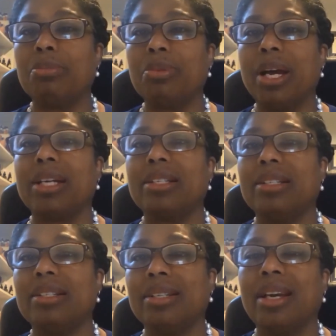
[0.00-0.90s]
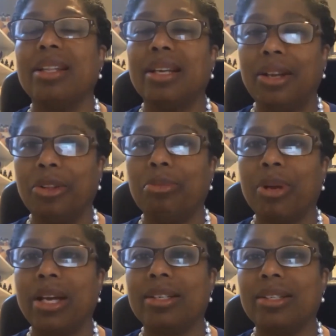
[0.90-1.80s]
a practice, an allied health
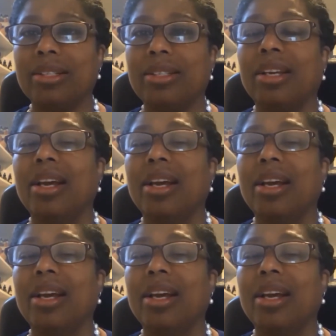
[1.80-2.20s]
practice,